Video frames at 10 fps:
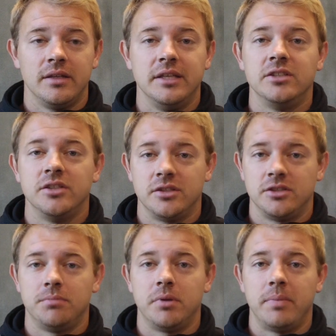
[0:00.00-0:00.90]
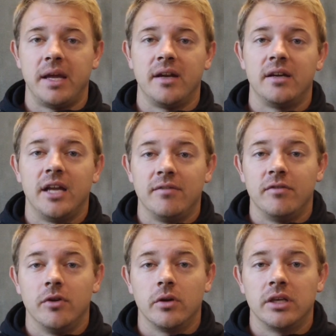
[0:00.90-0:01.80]
easier to prepare and have
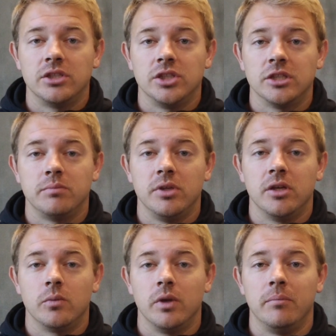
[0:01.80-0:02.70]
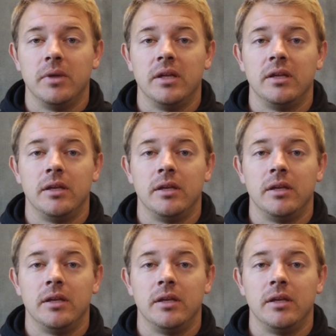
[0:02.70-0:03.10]
the focus just be on Whitman,